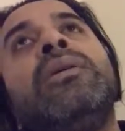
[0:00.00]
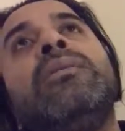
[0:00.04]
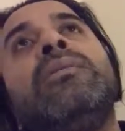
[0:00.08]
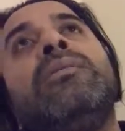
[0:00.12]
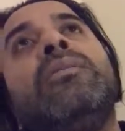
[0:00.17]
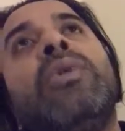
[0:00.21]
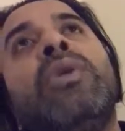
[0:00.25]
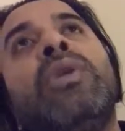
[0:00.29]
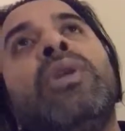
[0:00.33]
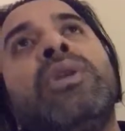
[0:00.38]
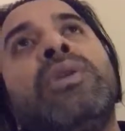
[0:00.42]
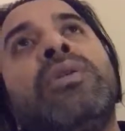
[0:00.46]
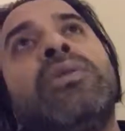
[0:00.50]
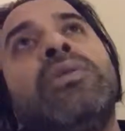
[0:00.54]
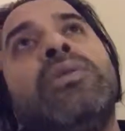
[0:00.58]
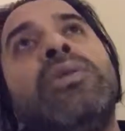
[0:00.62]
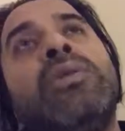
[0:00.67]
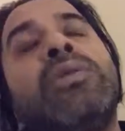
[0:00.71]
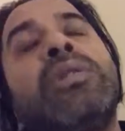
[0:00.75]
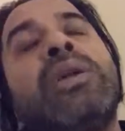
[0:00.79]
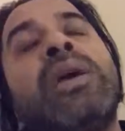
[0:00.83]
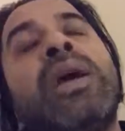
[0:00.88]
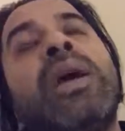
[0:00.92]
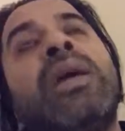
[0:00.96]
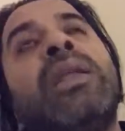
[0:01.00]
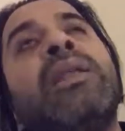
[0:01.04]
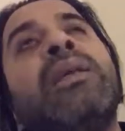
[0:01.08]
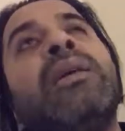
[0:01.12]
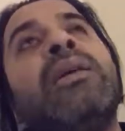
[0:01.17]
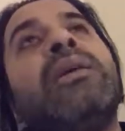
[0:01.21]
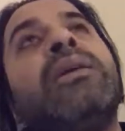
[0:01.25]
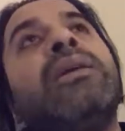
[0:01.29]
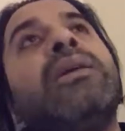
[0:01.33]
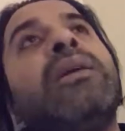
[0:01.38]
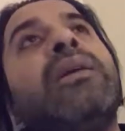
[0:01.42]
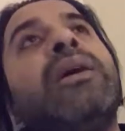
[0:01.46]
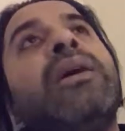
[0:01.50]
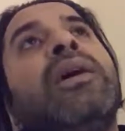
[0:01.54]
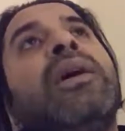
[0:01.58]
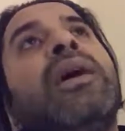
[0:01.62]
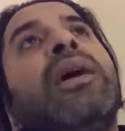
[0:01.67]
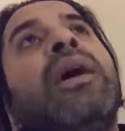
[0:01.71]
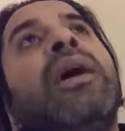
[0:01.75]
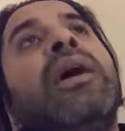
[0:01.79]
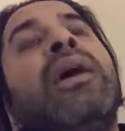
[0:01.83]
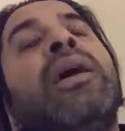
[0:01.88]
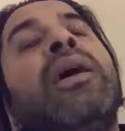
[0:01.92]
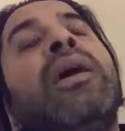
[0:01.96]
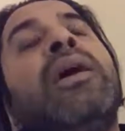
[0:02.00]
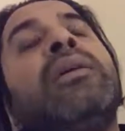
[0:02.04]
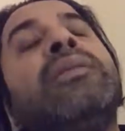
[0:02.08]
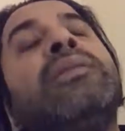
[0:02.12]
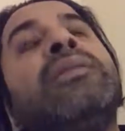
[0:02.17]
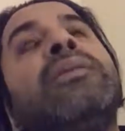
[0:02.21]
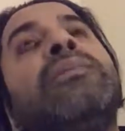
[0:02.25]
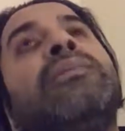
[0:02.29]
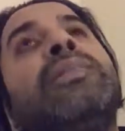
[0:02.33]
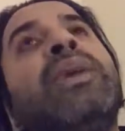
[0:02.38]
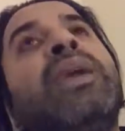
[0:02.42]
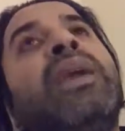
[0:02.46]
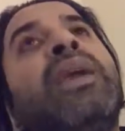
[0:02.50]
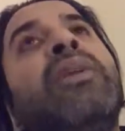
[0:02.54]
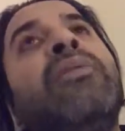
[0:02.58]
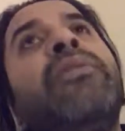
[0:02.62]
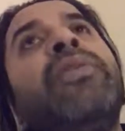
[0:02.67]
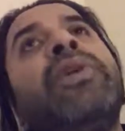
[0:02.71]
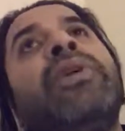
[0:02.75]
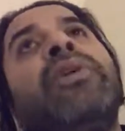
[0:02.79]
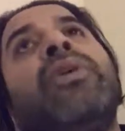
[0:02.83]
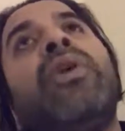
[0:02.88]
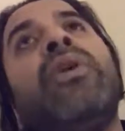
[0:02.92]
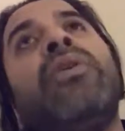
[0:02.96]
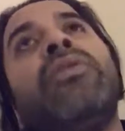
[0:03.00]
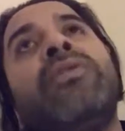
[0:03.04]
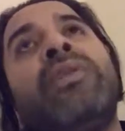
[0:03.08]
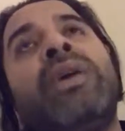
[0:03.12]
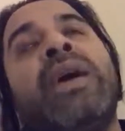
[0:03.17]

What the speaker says: molecules, and the behavior of